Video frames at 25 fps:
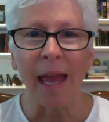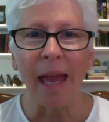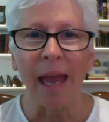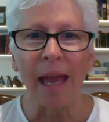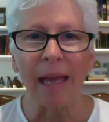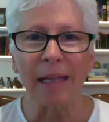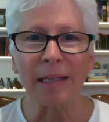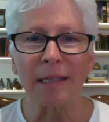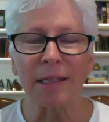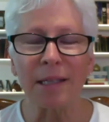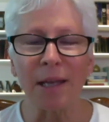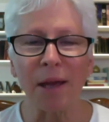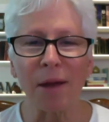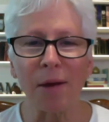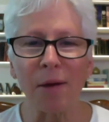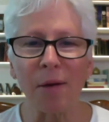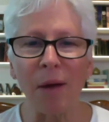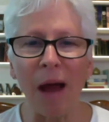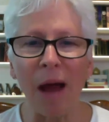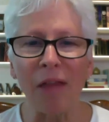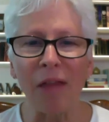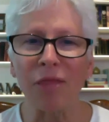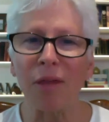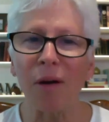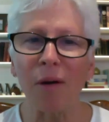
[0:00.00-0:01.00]
And so
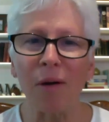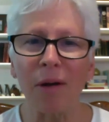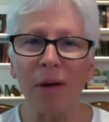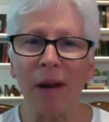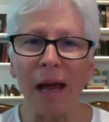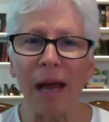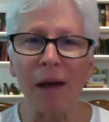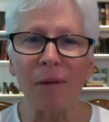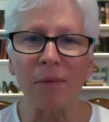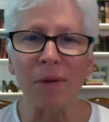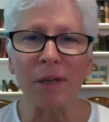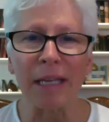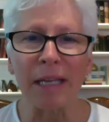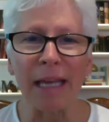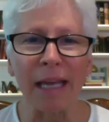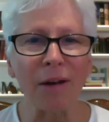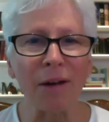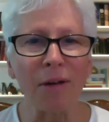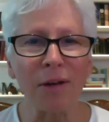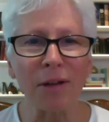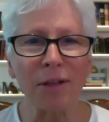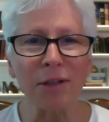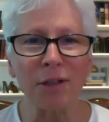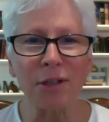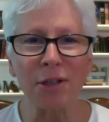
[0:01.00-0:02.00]
I thought I would get
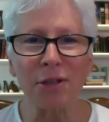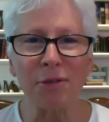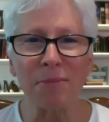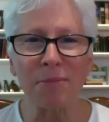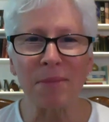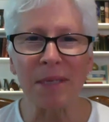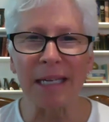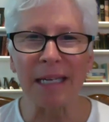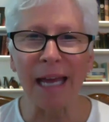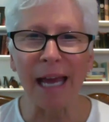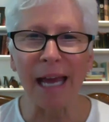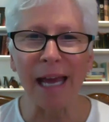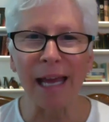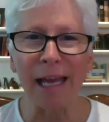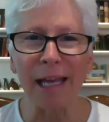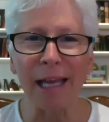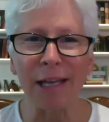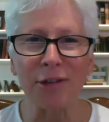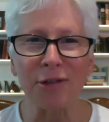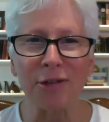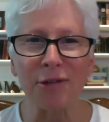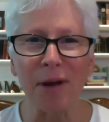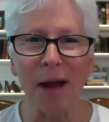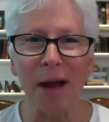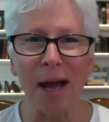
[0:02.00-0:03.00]
on Zoom today
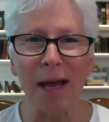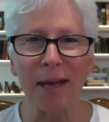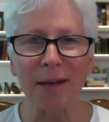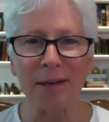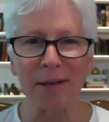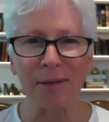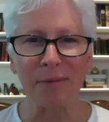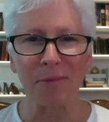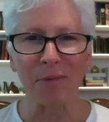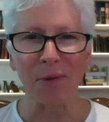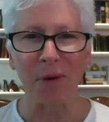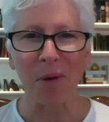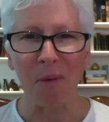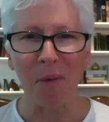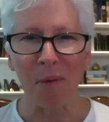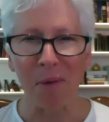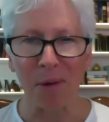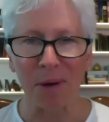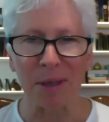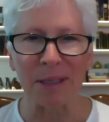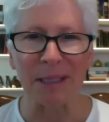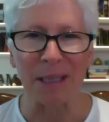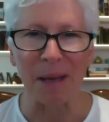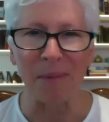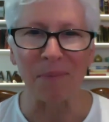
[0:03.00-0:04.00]
and try to
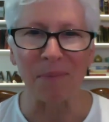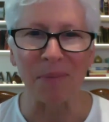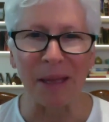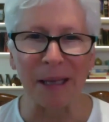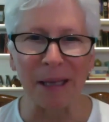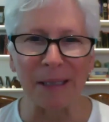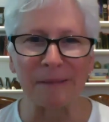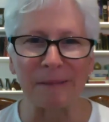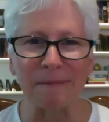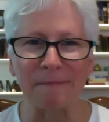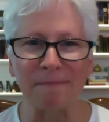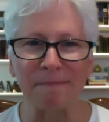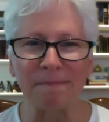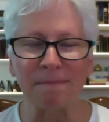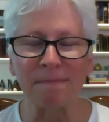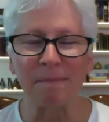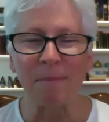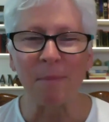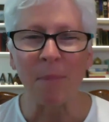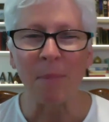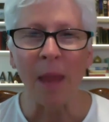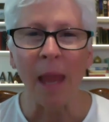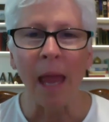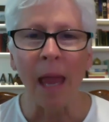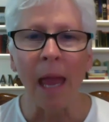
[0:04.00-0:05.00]
record something.
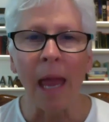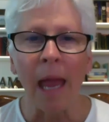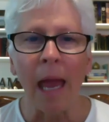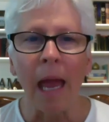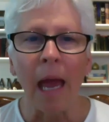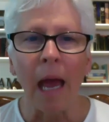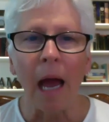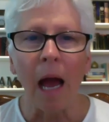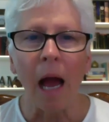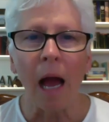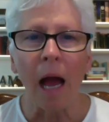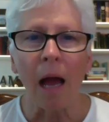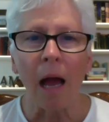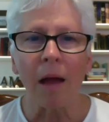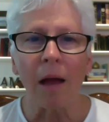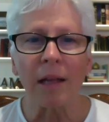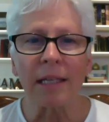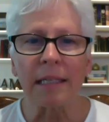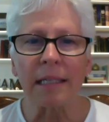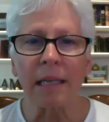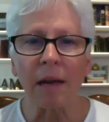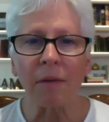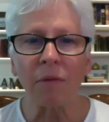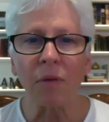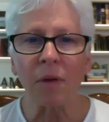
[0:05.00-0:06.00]

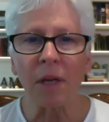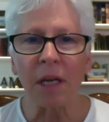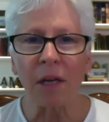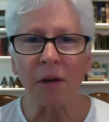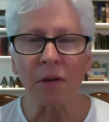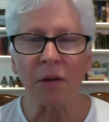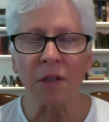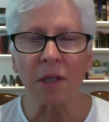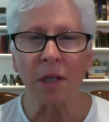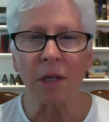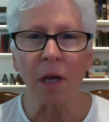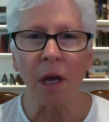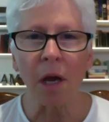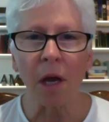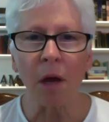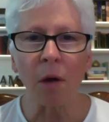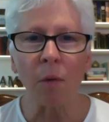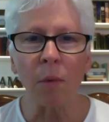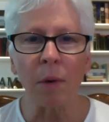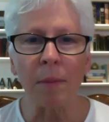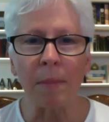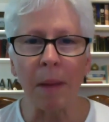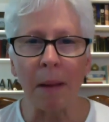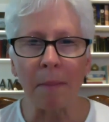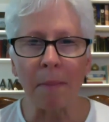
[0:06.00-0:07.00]
Several years ago,
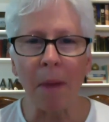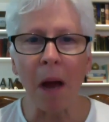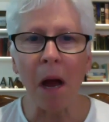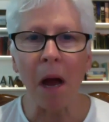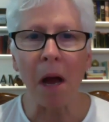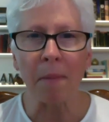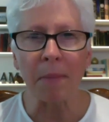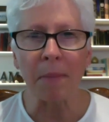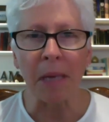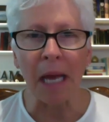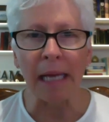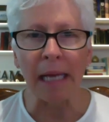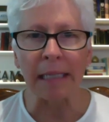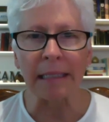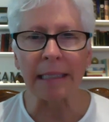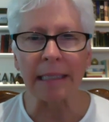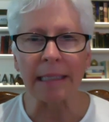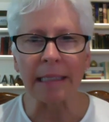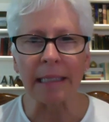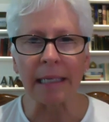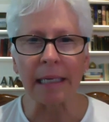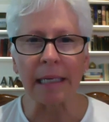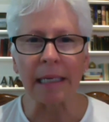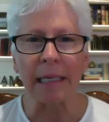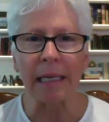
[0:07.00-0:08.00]
when my mom got
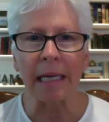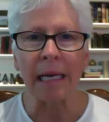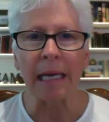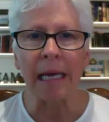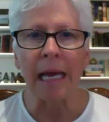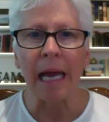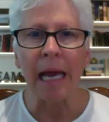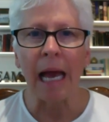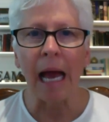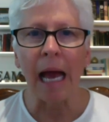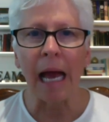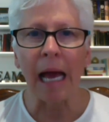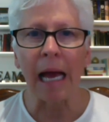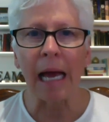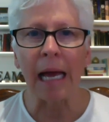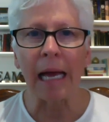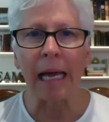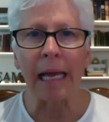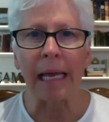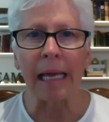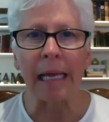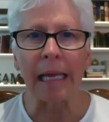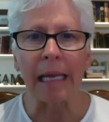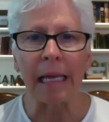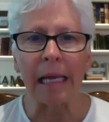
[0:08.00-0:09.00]
sick,
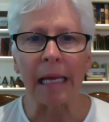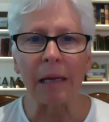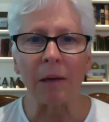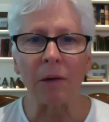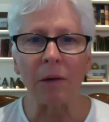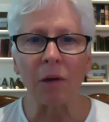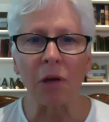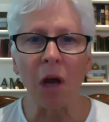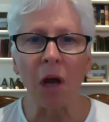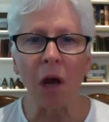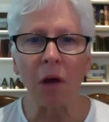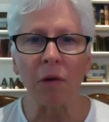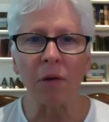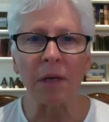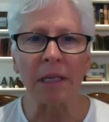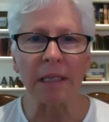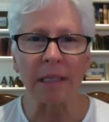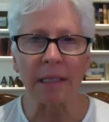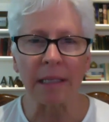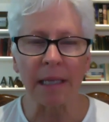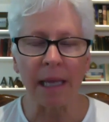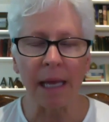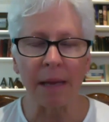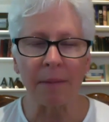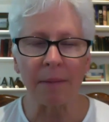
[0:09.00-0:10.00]
I
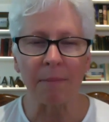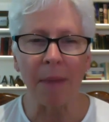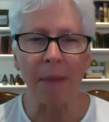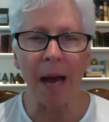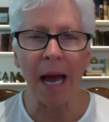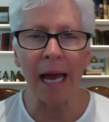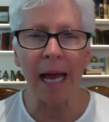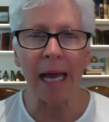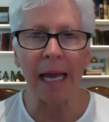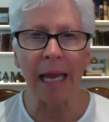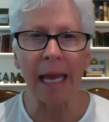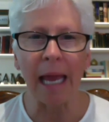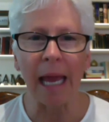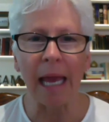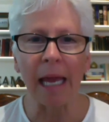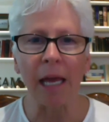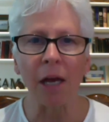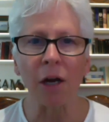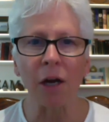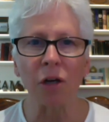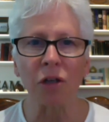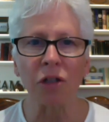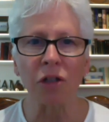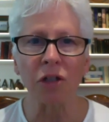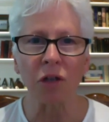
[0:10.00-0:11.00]
noticed that my
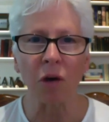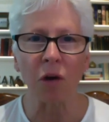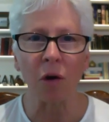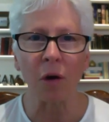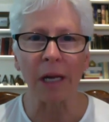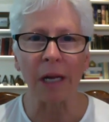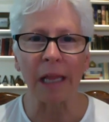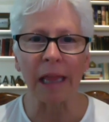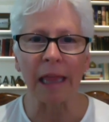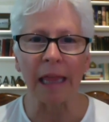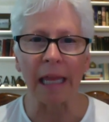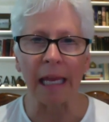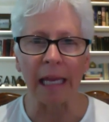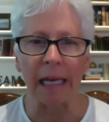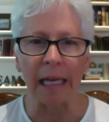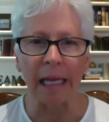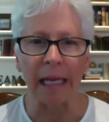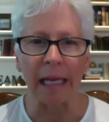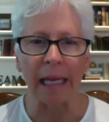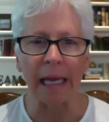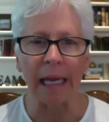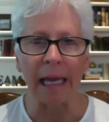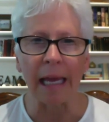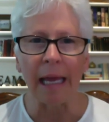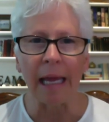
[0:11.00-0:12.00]
hair started
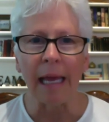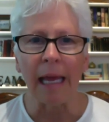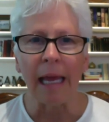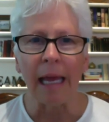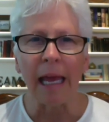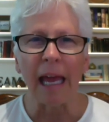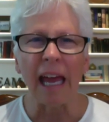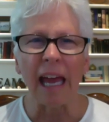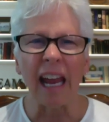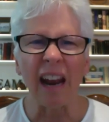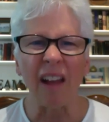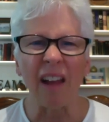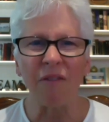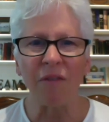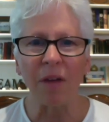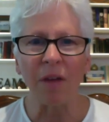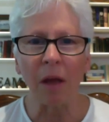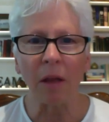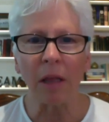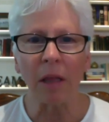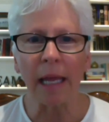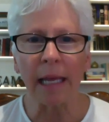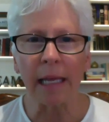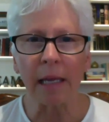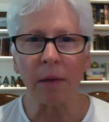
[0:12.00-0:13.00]
thinning, and I
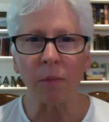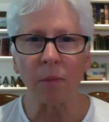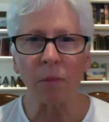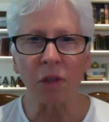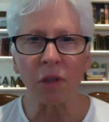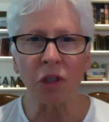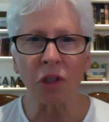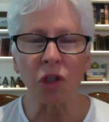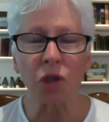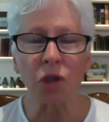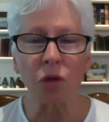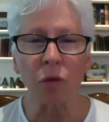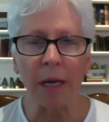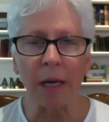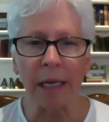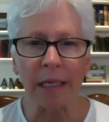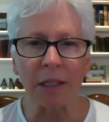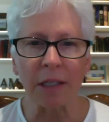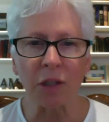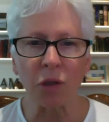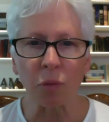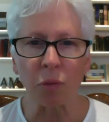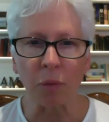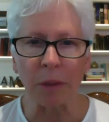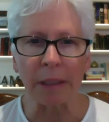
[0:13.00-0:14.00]
felt like it was
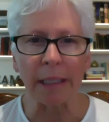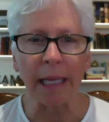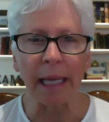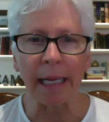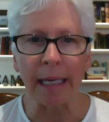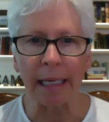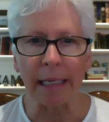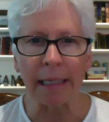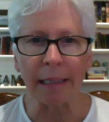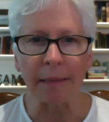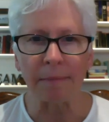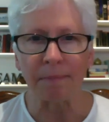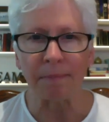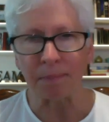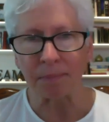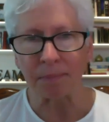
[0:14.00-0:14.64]
stress related.